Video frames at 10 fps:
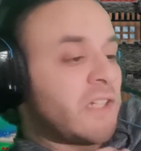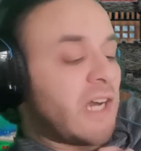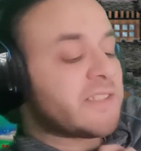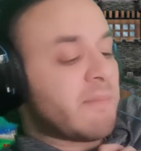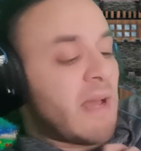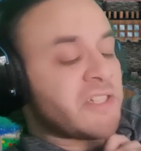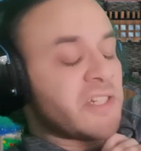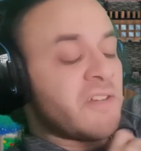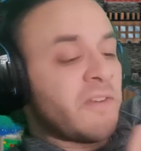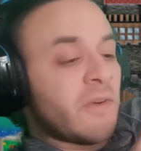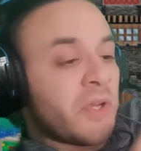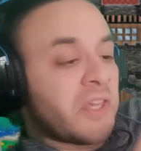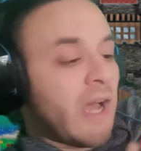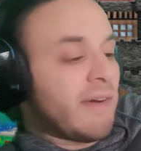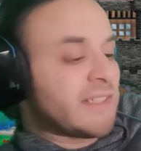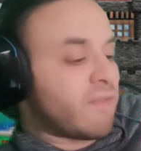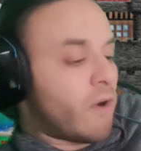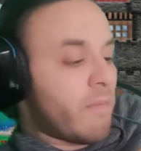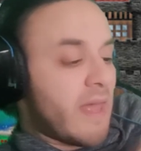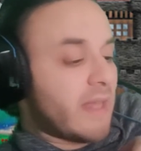Just imagine if he recovers
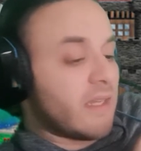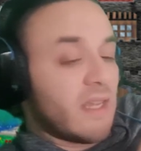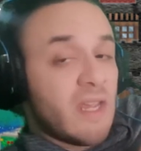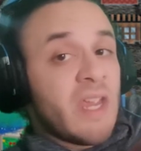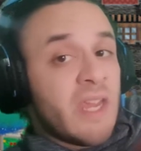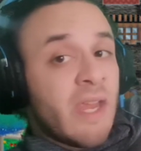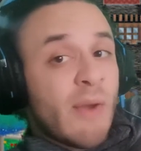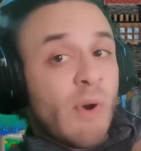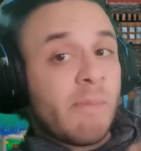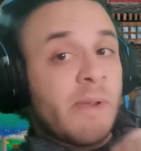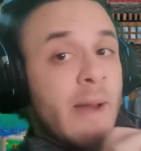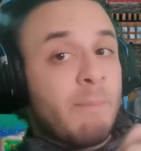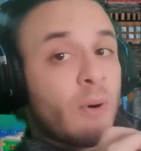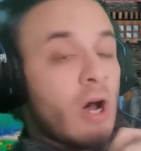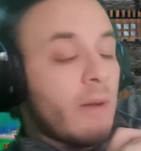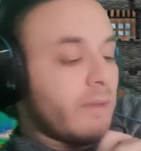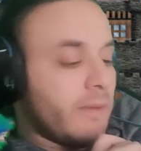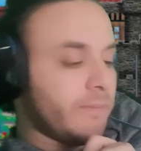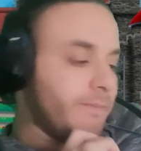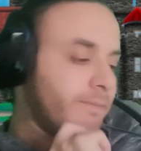from that, he will be a
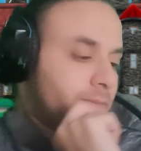problem.